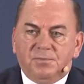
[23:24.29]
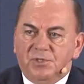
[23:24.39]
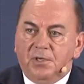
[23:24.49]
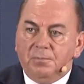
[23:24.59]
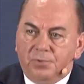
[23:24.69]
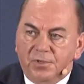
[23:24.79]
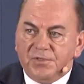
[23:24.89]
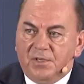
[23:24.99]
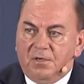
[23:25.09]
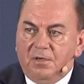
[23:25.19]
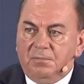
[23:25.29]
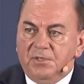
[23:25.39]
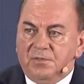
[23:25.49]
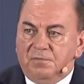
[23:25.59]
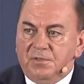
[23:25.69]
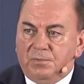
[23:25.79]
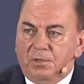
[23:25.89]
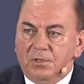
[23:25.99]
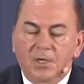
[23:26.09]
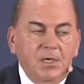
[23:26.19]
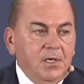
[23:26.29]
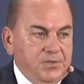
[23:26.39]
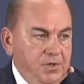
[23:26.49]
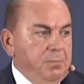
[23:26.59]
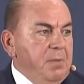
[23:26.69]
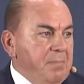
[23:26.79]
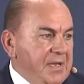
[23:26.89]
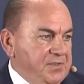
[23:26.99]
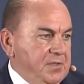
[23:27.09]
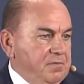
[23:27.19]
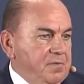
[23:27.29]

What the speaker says: which are the poorest economies of this world, it's going to be massive.